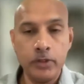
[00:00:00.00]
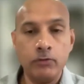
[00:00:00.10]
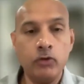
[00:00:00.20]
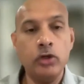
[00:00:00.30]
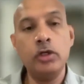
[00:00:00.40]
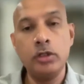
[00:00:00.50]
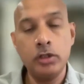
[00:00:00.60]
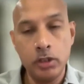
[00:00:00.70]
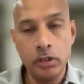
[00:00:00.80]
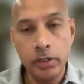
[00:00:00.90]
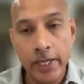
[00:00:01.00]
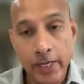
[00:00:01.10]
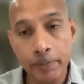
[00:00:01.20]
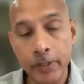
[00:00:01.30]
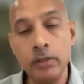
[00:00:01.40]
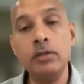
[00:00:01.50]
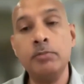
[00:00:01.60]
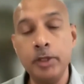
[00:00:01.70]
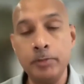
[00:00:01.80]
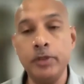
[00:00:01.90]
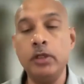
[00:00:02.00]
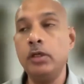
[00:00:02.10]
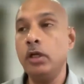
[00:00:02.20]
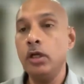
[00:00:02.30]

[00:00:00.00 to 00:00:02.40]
for helping people